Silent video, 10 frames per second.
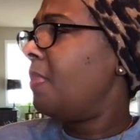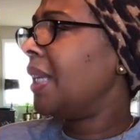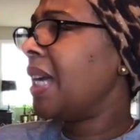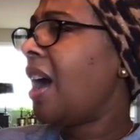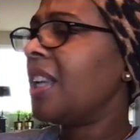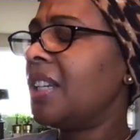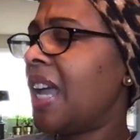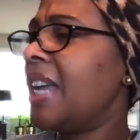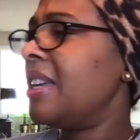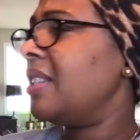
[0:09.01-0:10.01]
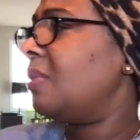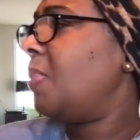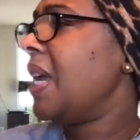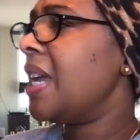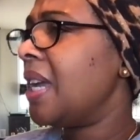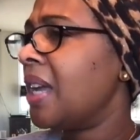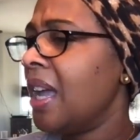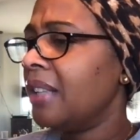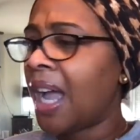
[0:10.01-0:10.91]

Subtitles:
Billie Holiday is big.